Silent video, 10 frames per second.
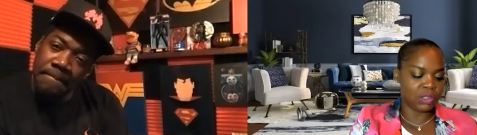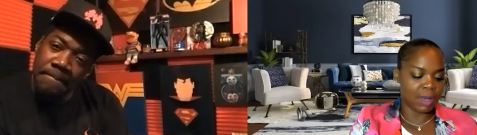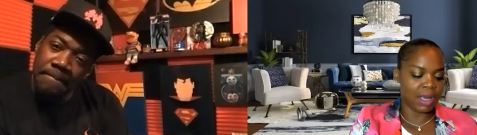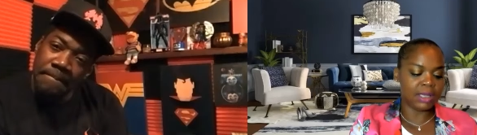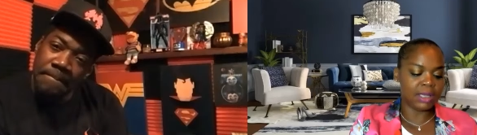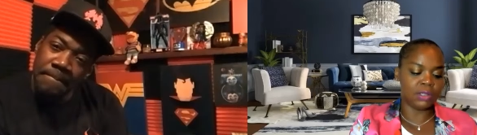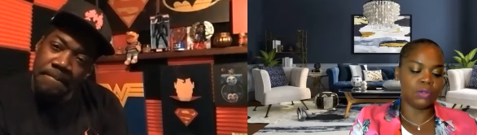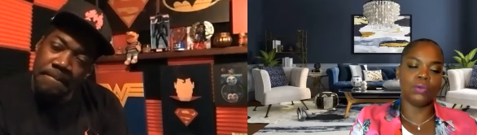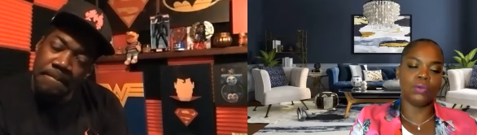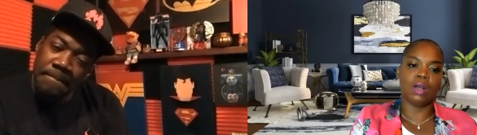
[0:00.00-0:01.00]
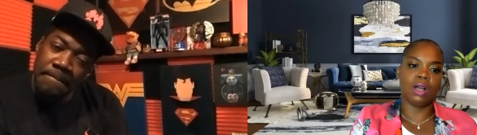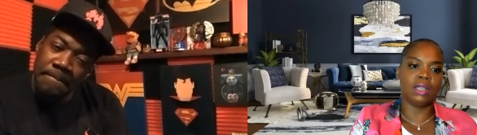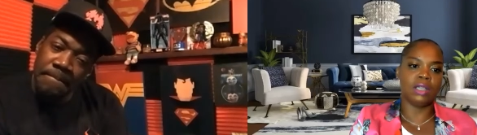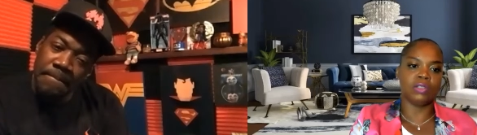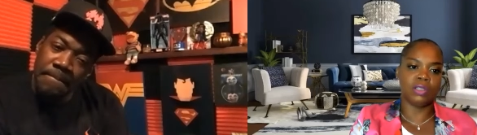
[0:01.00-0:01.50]
Speaker 1: you made to
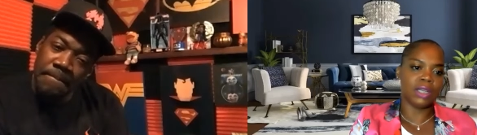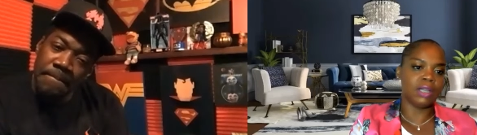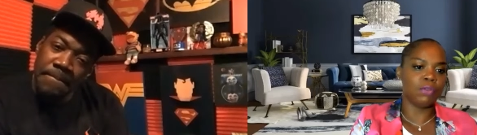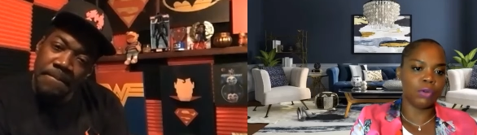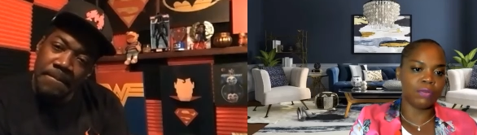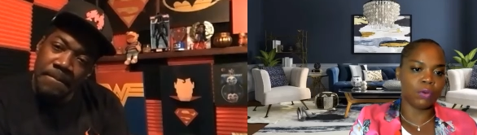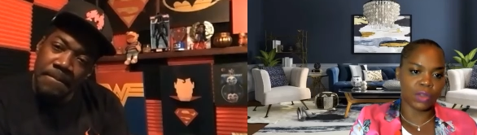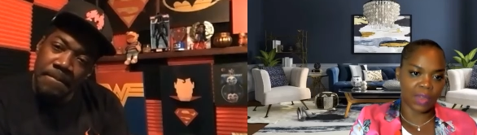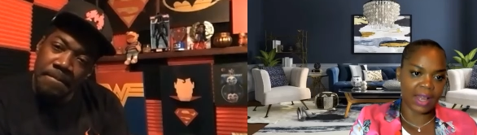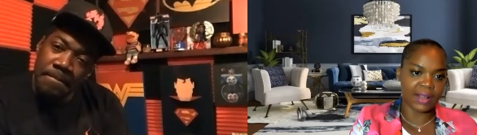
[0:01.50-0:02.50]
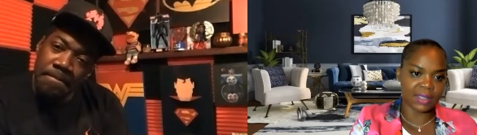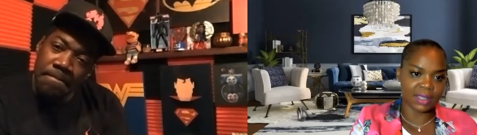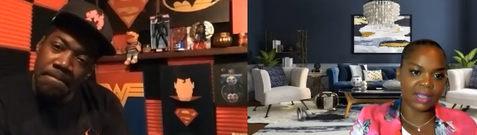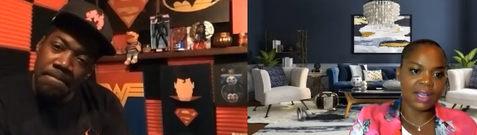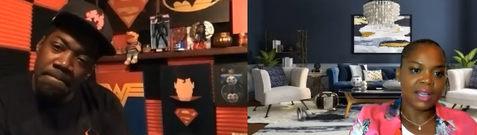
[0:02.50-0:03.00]

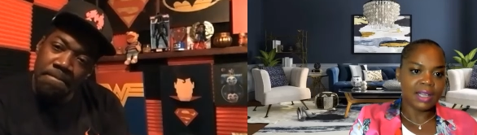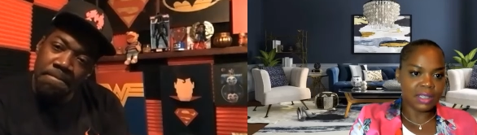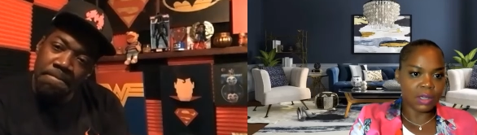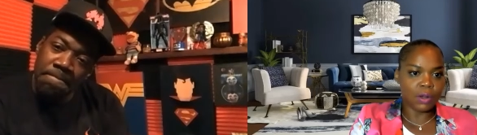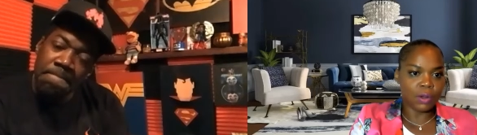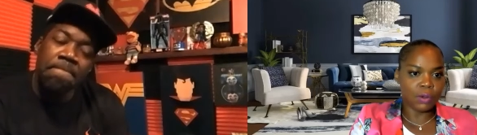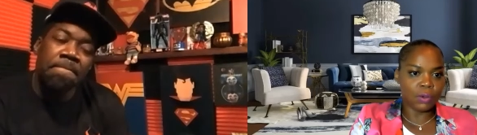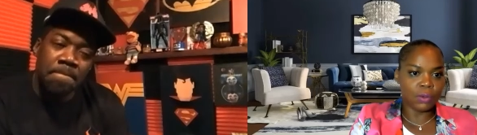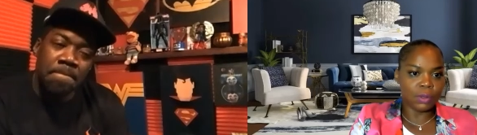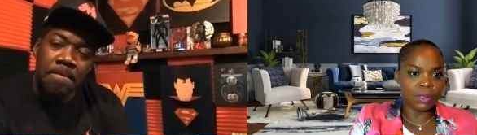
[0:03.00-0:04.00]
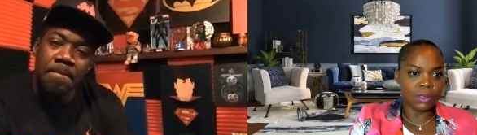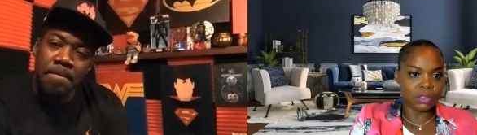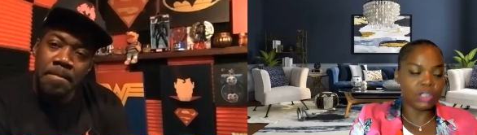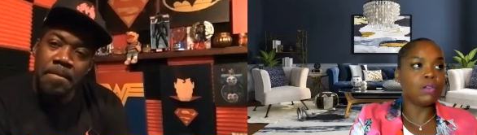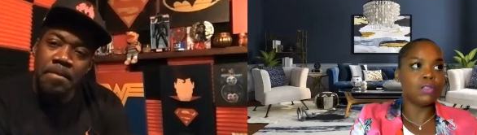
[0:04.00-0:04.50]
144,000? So,
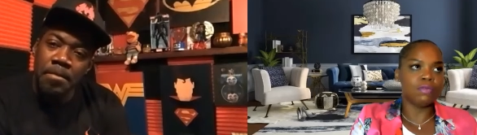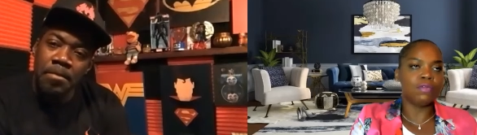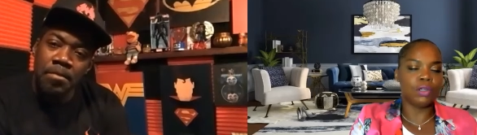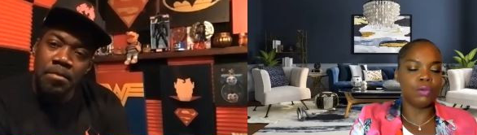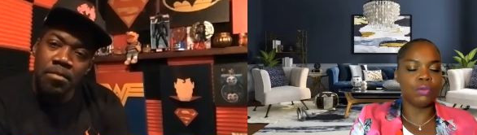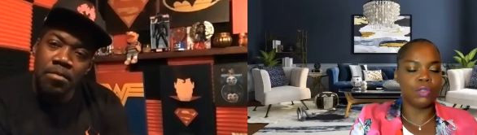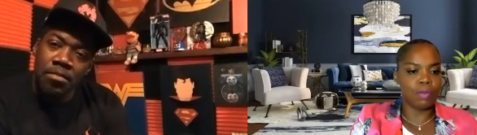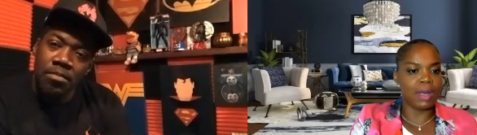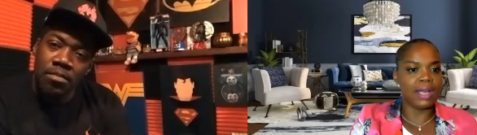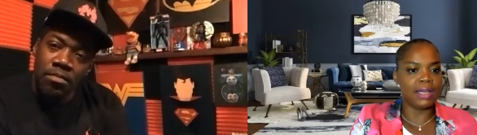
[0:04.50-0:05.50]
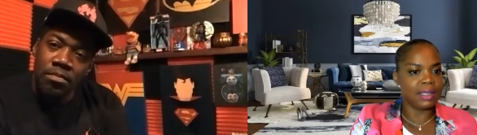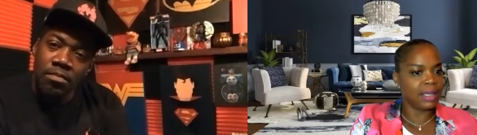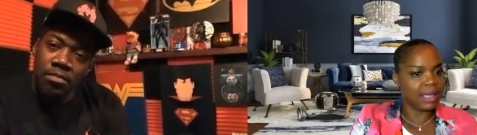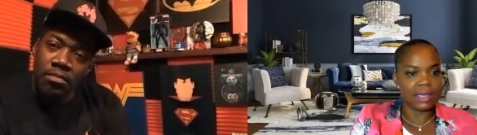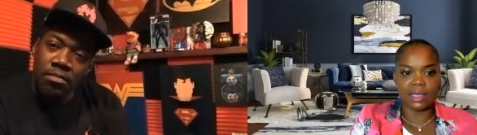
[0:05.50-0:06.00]
chosen few, you made
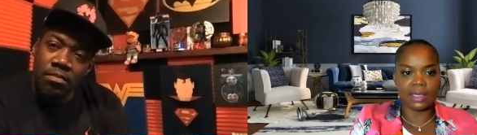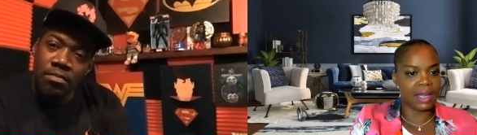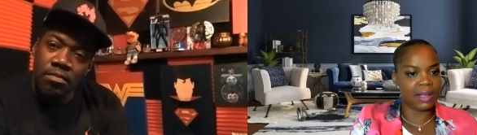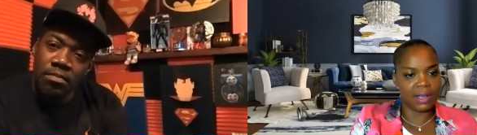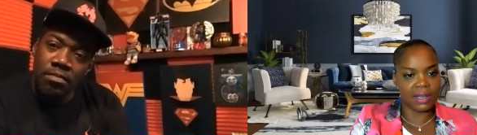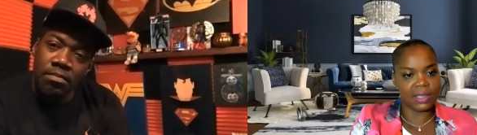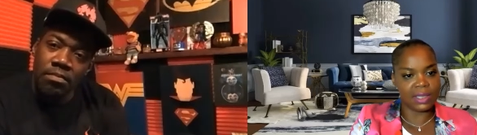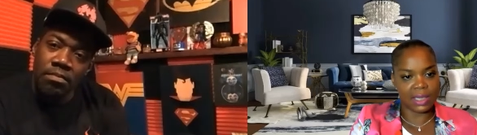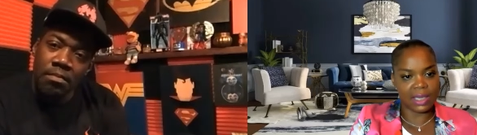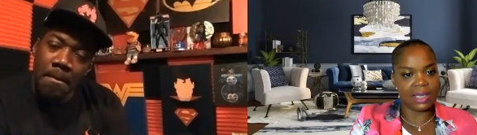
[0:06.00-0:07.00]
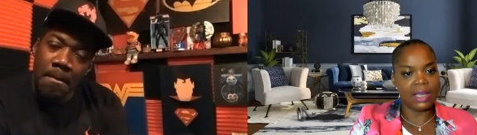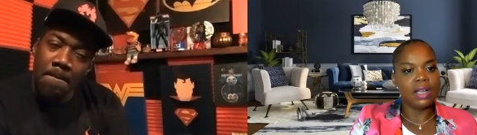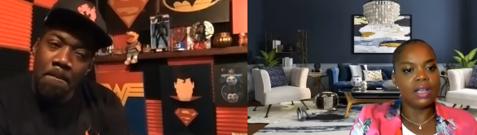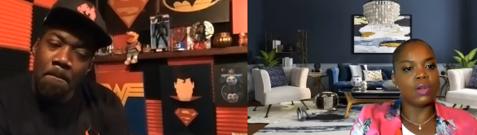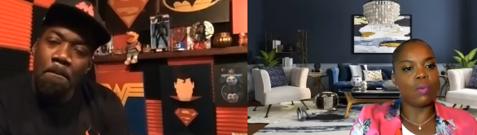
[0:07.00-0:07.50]
it an LLC.
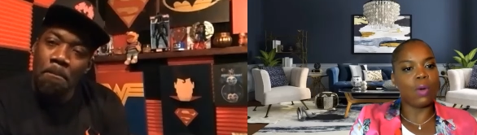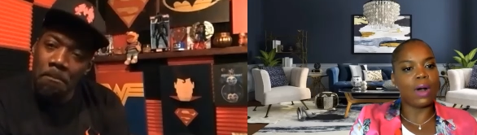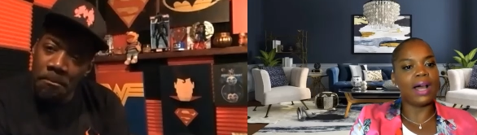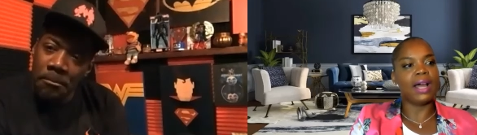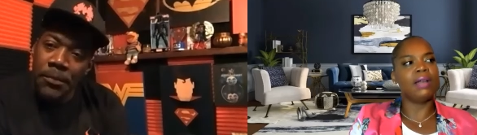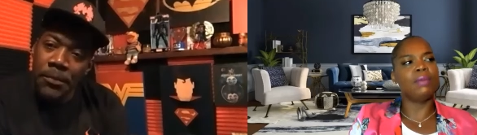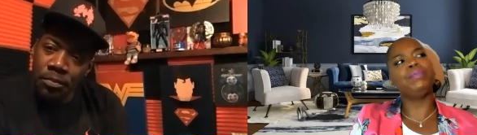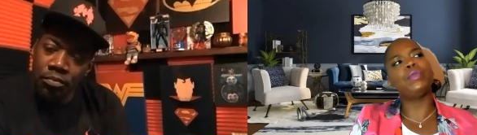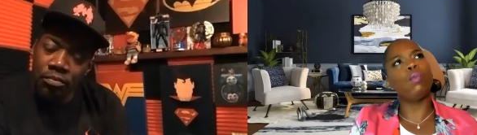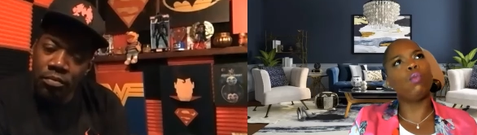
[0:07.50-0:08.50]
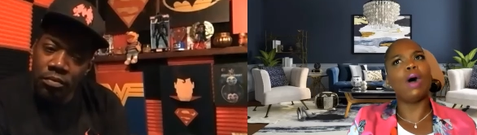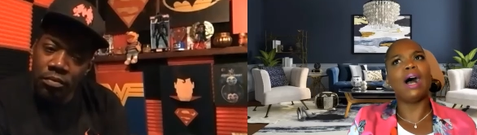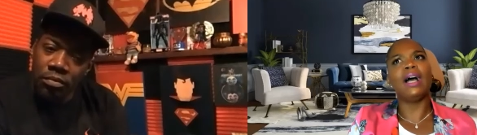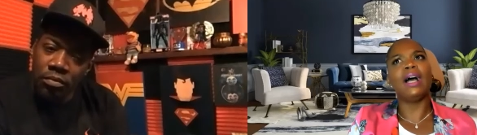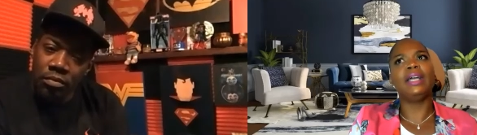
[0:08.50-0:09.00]
So why
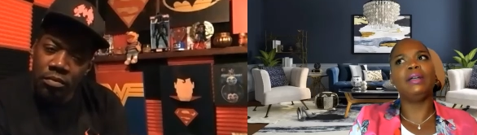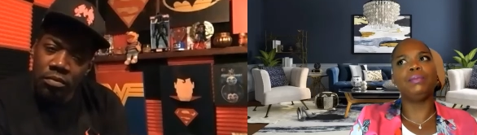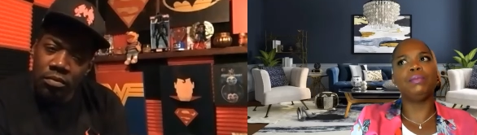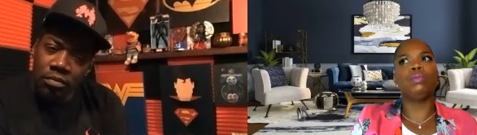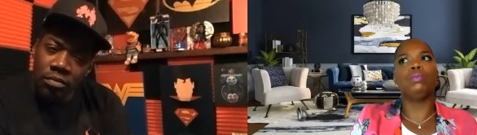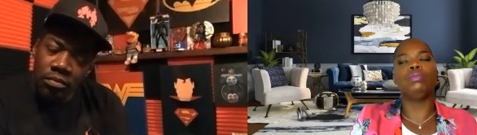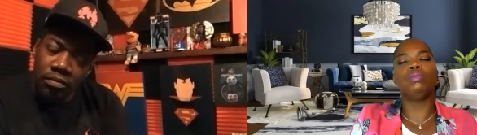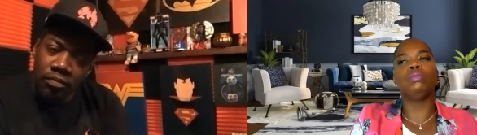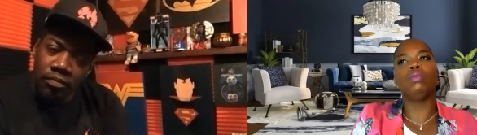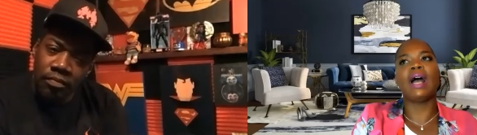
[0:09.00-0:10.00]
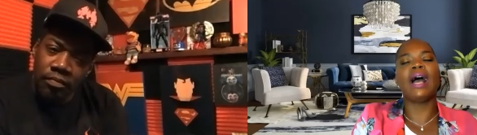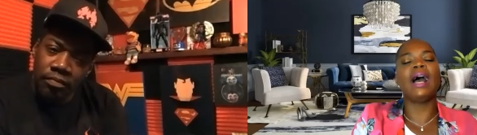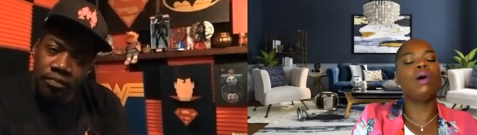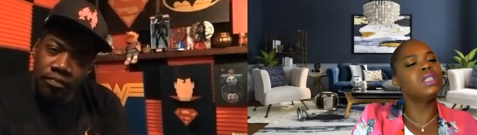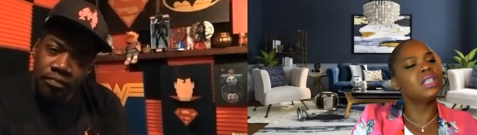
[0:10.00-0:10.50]
why
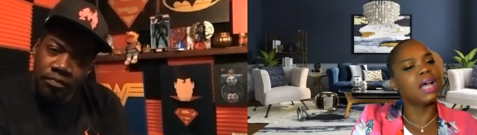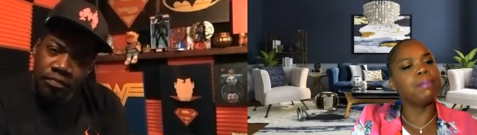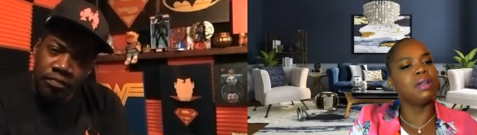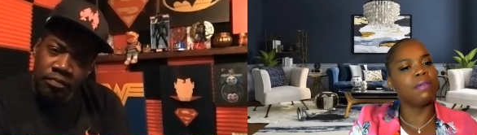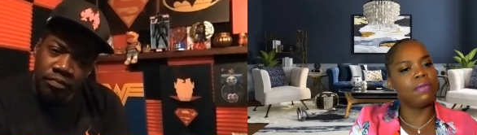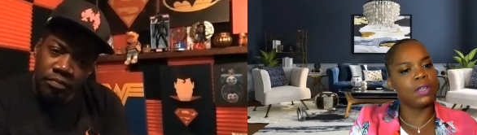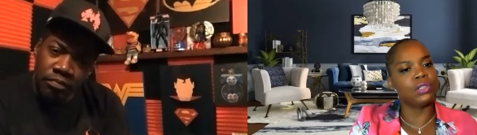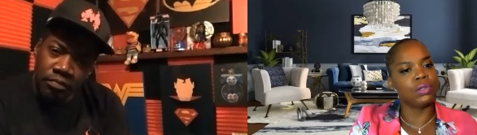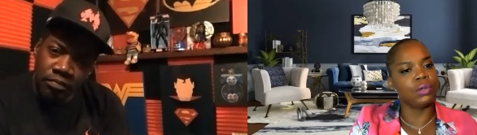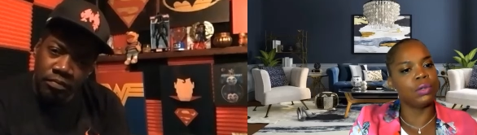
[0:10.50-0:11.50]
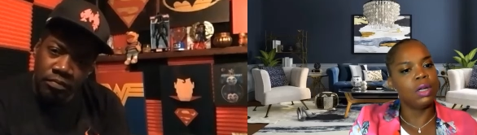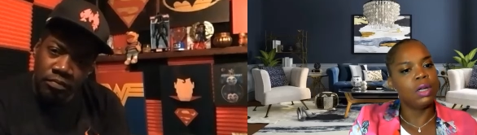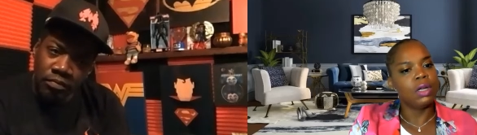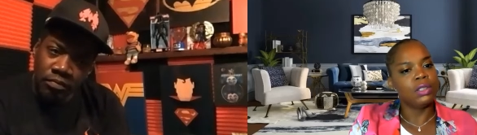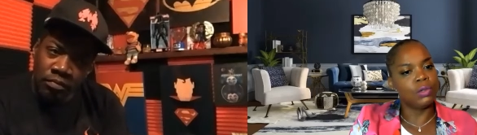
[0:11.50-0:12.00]
how was that beneficial
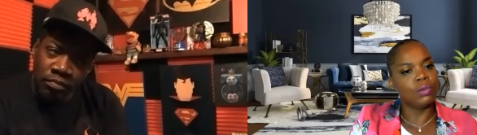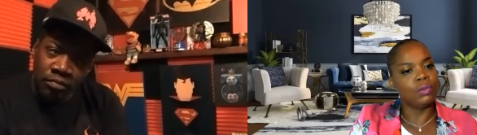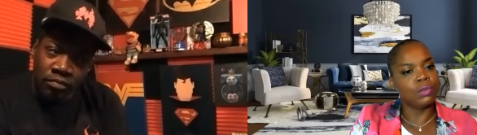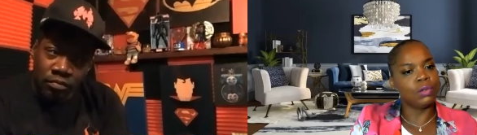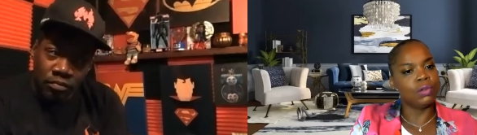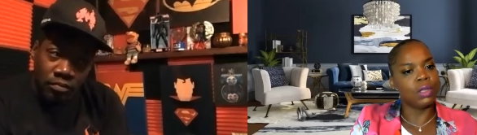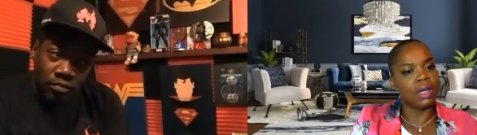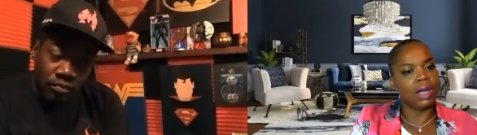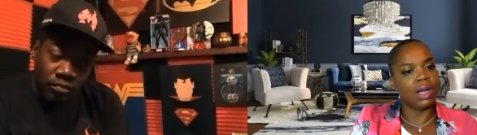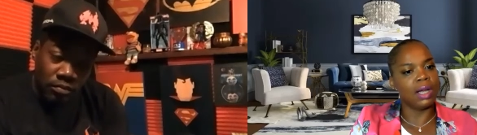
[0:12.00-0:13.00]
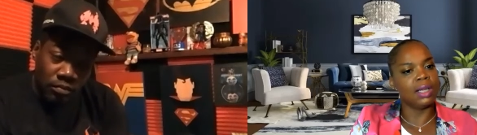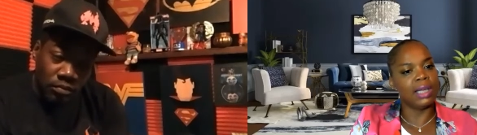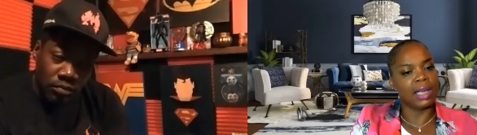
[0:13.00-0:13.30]
to to the uh,